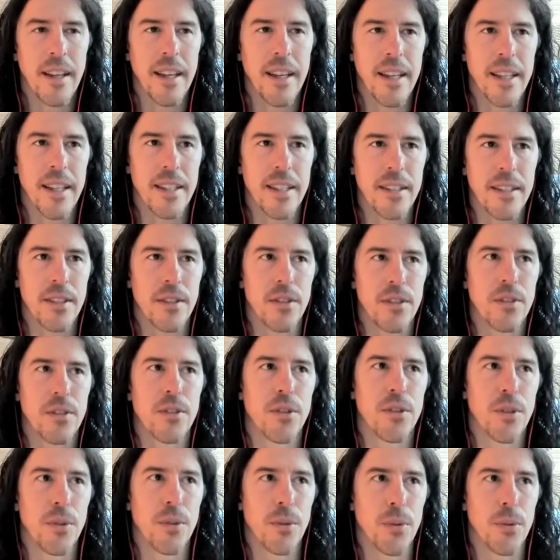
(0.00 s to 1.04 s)
And
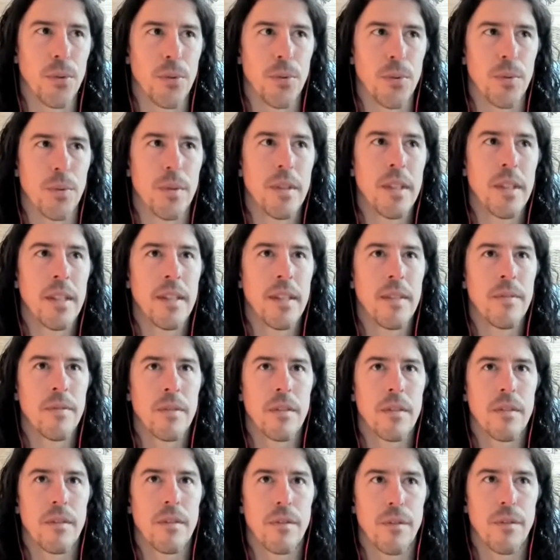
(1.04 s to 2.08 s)
to
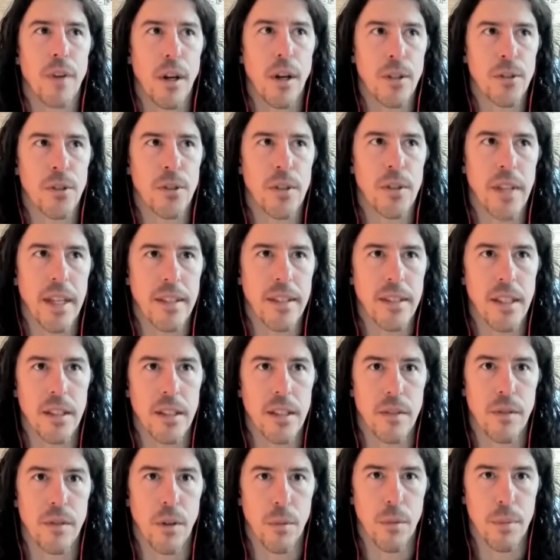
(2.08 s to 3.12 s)
foster that
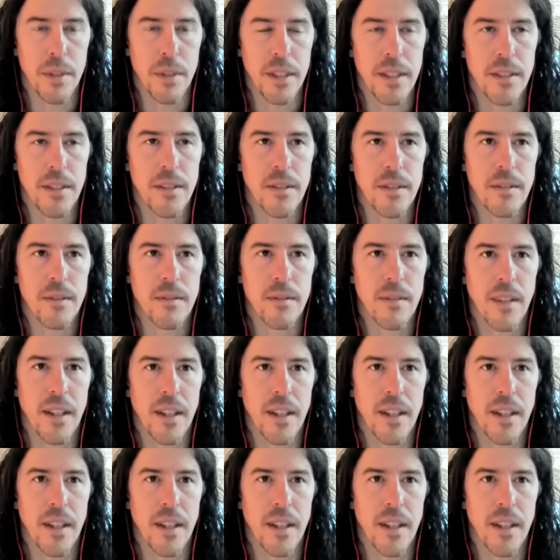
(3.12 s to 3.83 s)
sense of openness,